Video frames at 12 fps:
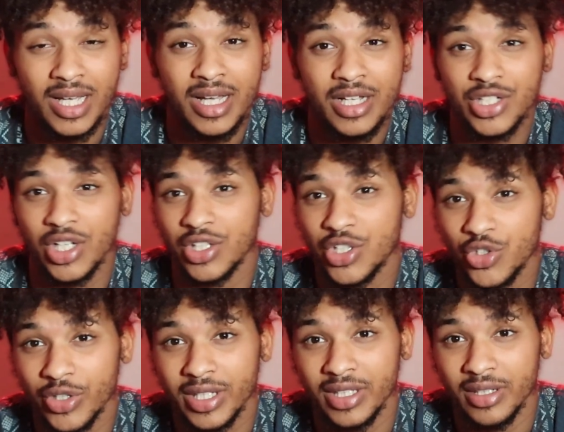Sean
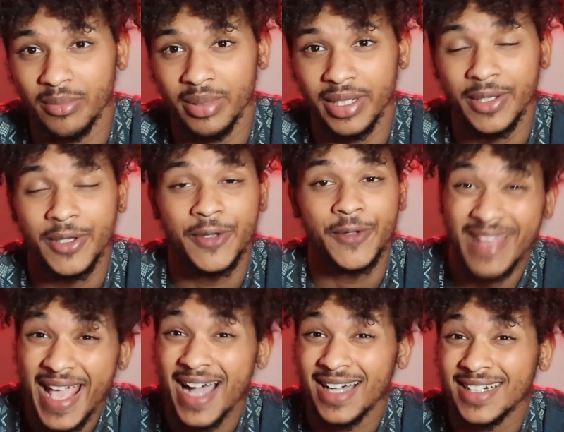Strickland a bit. Yeah,
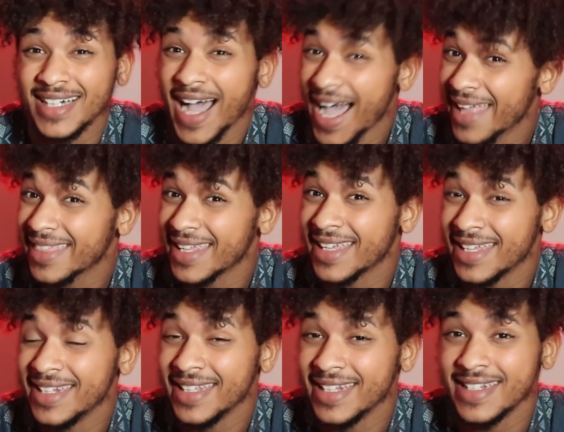I think he
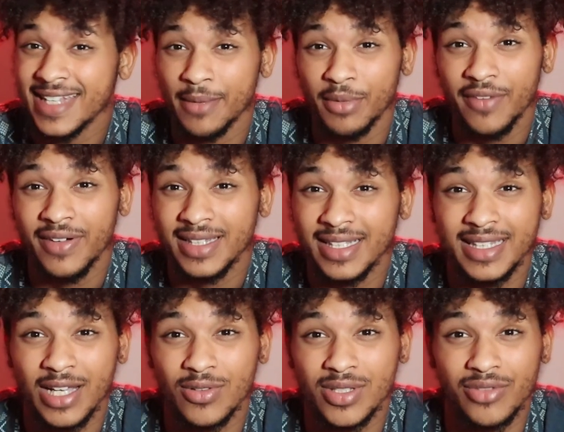needed time off. I think that was
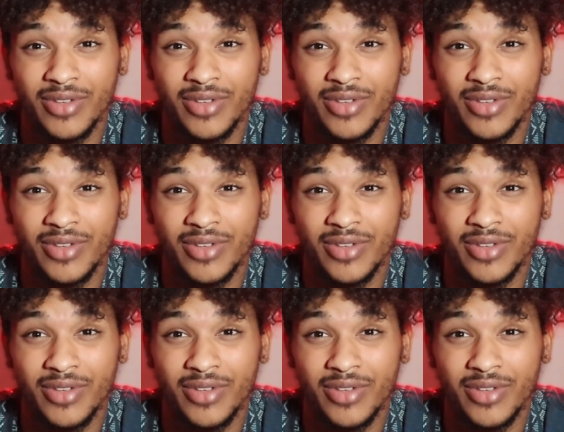the right